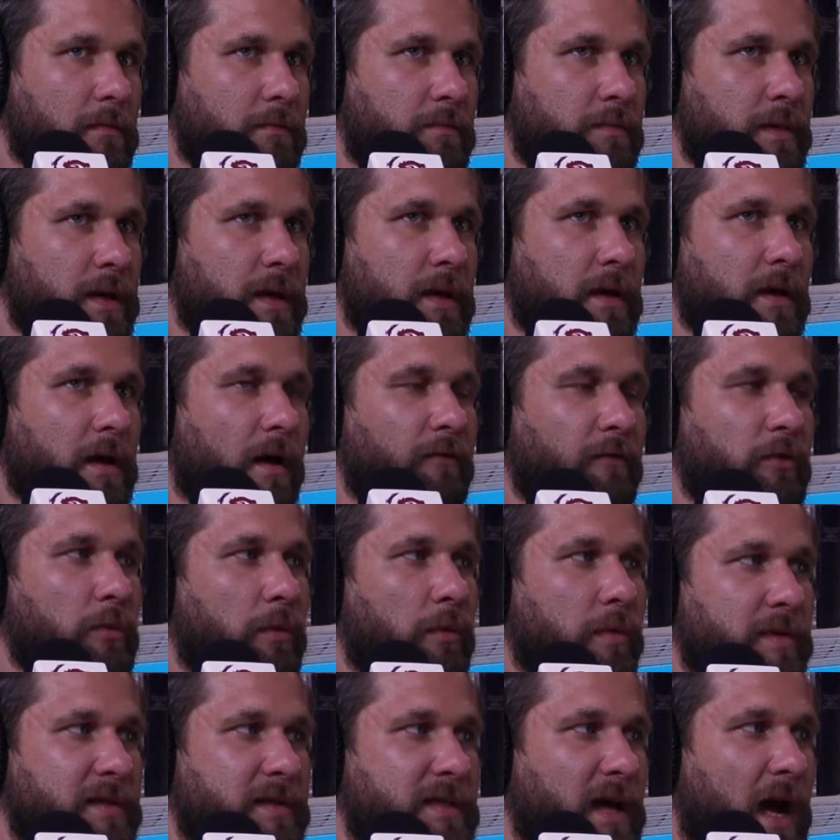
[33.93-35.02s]
being
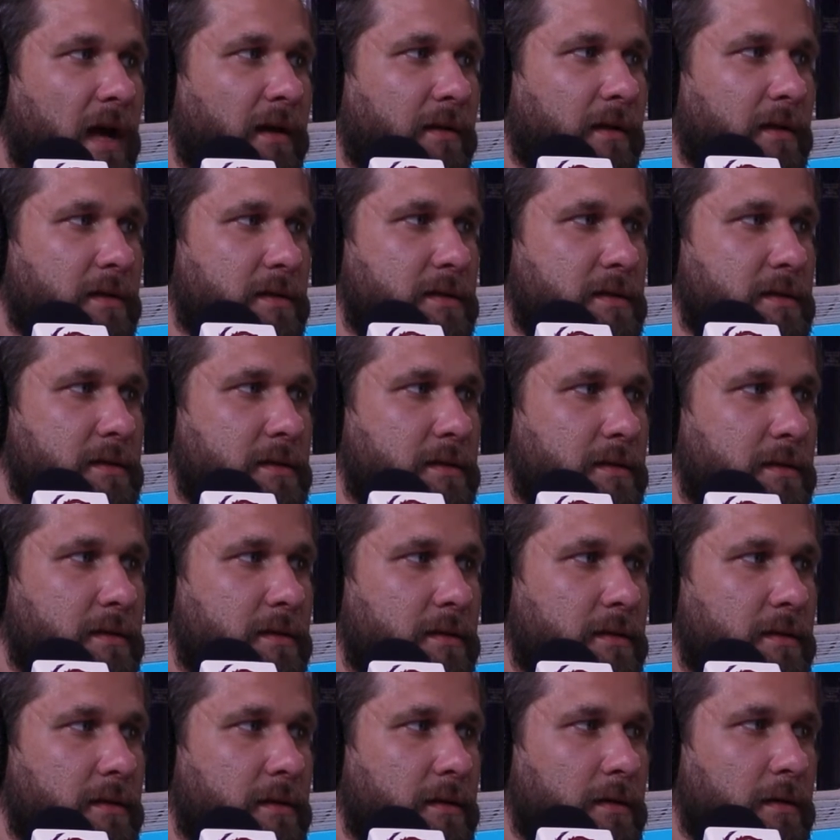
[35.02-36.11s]
comfortable with silence.
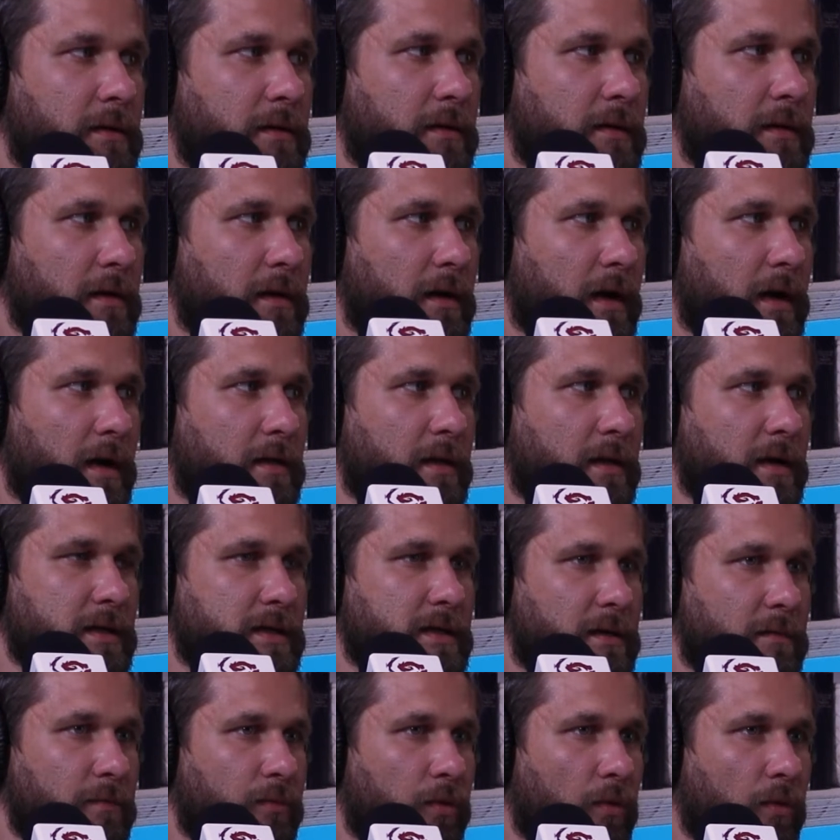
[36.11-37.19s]
I think is
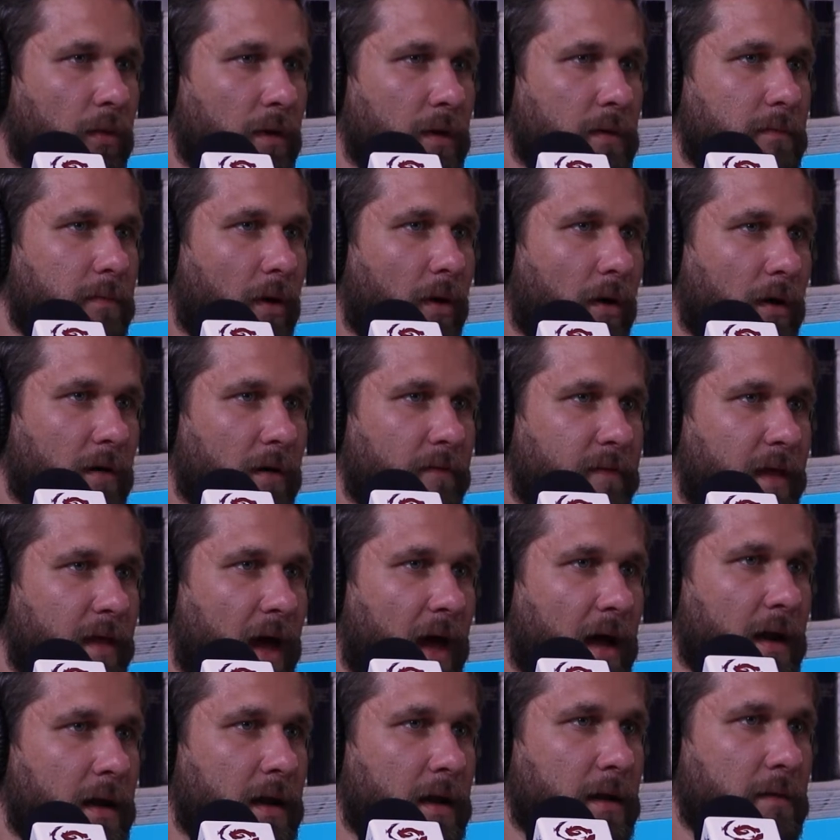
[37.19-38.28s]
an important part of
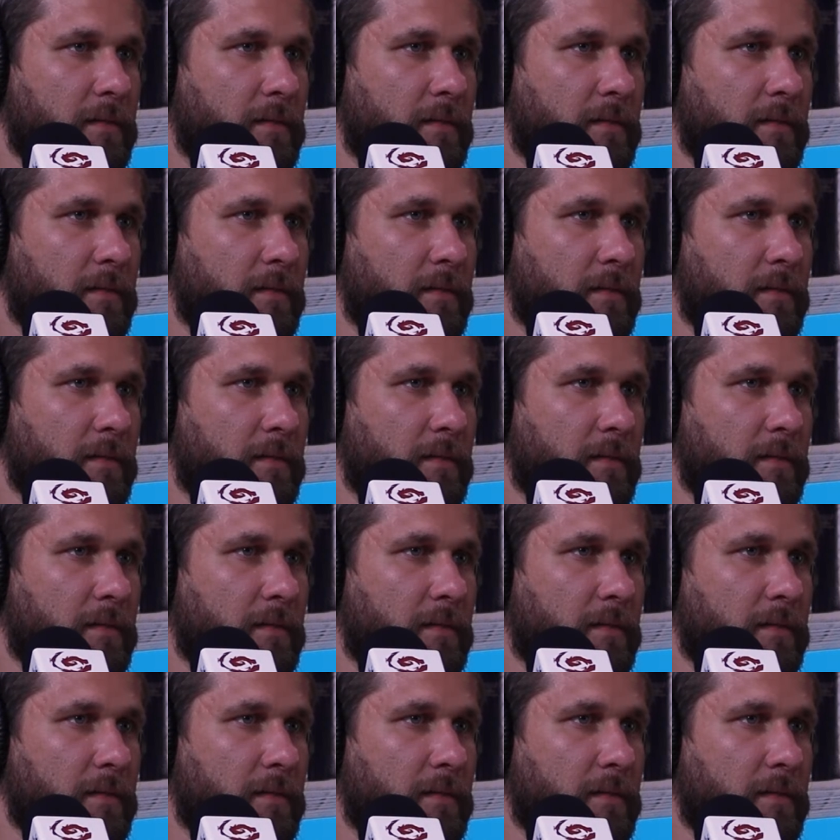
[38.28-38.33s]
that,